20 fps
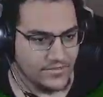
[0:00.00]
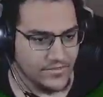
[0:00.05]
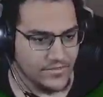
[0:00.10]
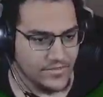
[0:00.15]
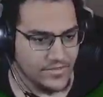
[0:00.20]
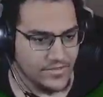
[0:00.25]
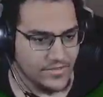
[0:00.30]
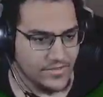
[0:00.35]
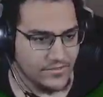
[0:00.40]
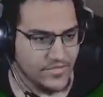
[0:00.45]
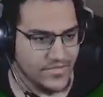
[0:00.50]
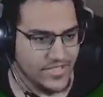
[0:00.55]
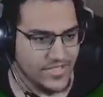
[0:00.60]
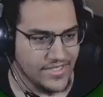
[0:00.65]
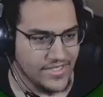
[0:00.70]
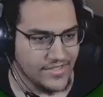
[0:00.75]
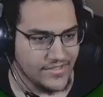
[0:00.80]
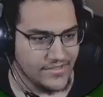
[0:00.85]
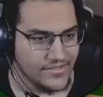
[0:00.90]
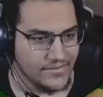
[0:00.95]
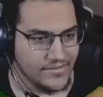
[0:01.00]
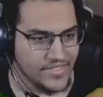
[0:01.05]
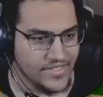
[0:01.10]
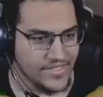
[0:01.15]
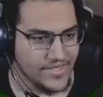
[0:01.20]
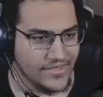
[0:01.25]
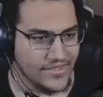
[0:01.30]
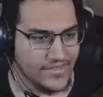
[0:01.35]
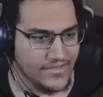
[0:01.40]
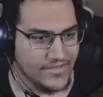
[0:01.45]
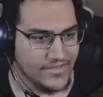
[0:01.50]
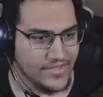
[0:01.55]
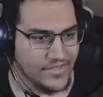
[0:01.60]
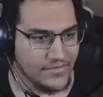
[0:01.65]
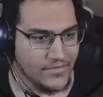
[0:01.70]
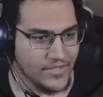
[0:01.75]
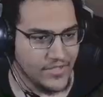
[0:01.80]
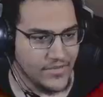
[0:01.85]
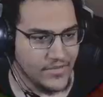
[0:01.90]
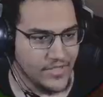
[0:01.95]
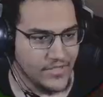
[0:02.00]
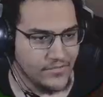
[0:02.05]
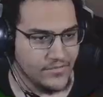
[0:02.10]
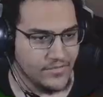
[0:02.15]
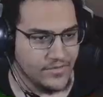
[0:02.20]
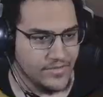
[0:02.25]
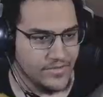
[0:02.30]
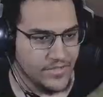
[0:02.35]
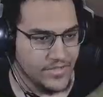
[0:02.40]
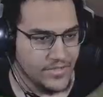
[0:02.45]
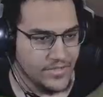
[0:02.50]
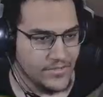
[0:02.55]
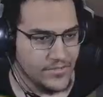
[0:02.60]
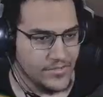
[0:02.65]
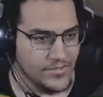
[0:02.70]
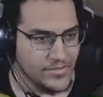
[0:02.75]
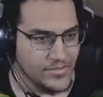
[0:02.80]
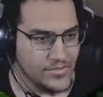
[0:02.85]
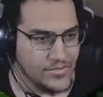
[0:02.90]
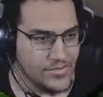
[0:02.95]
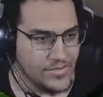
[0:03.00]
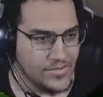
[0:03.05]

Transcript: let me get out of there. Let me get out of there. Yep, yep, yep. Ooh.